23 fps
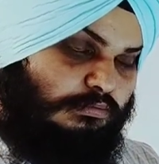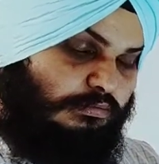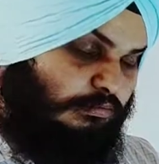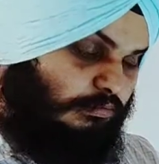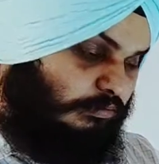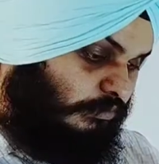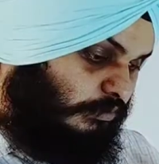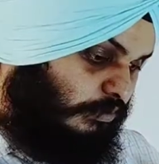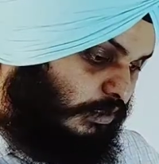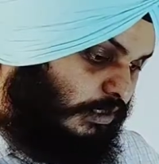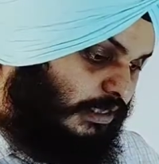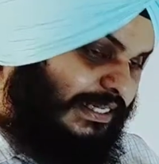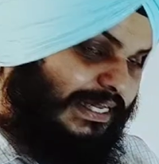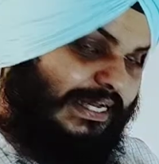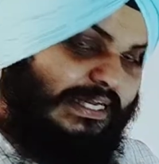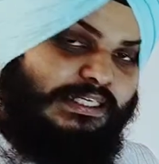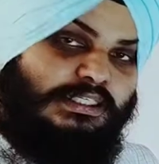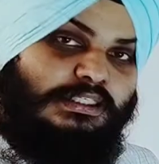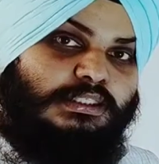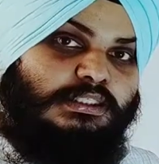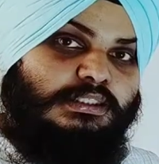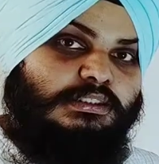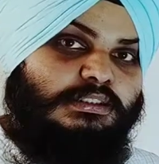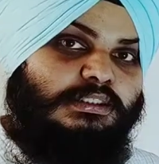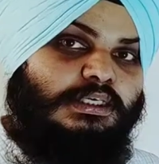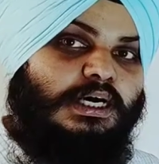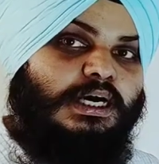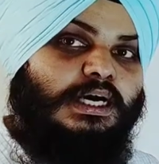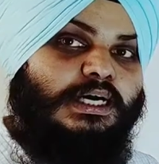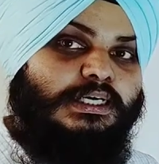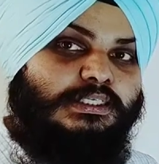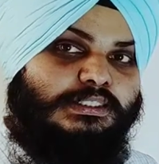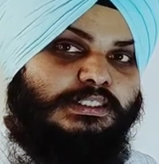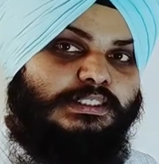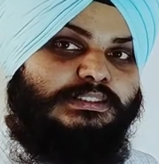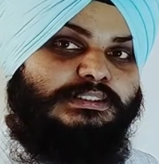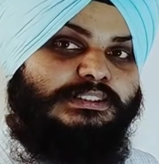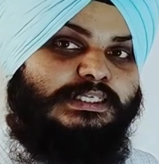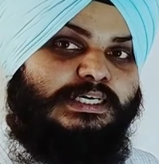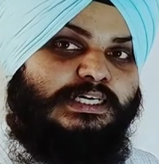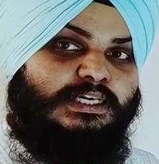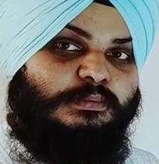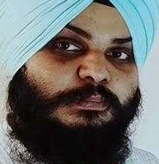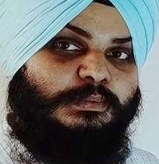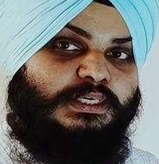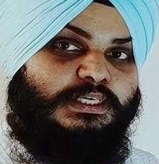length 100
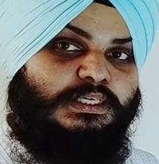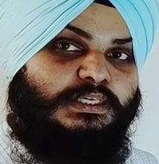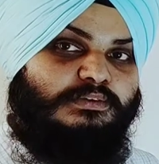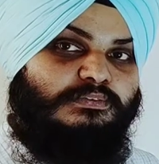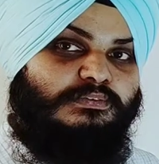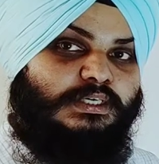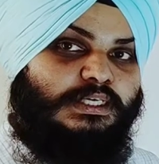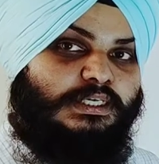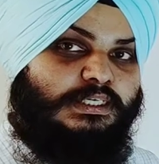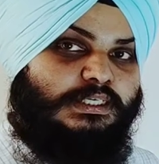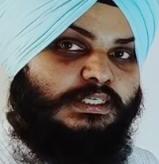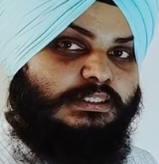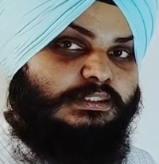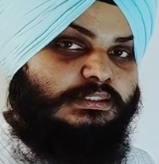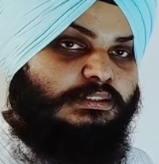centimeter wire.